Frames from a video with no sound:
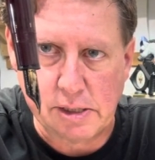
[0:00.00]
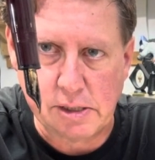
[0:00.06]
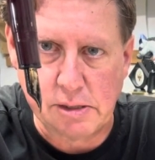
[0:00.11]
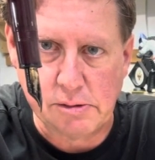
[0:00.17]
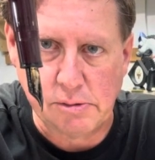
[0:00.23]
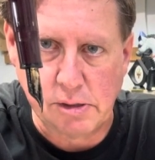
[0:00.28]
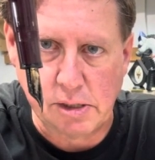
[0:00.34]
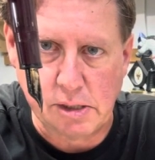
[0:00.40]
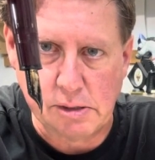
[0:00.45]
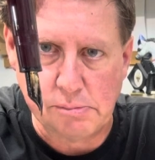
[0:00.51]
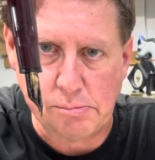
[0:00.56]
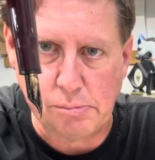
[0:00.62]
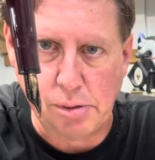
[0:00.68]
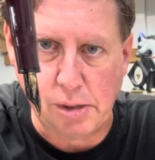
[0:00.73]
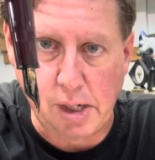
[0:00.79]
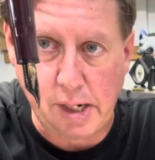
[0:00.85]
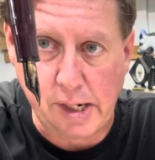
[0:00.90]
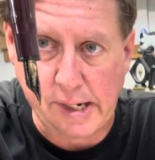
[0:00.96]
So we're going to
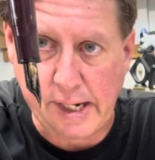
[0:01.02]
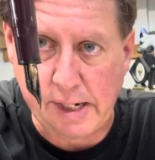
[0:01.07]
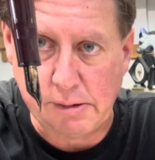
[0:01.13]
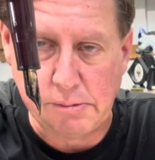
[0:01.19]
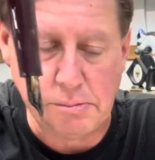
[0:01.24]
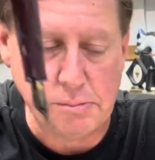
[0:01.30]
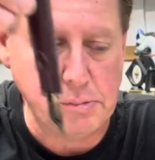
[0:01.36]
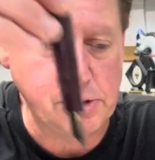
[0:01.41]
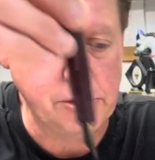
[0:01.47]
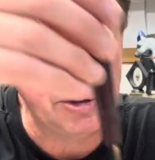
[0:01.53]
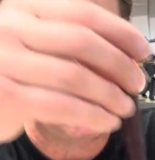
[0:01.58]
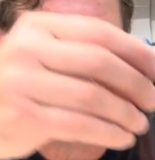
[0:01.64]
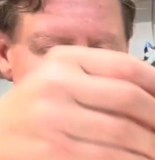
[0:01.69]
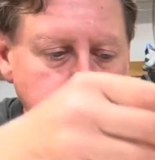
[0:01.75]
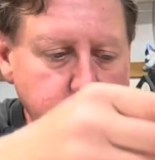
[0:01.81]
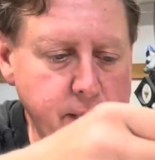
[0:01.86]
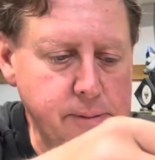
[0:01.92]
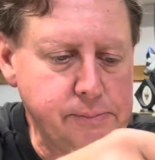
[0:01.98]
blot out most of
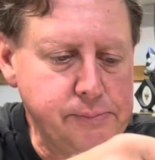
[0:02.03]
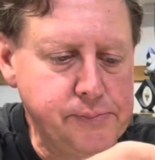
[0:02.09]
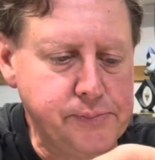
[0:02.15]
that.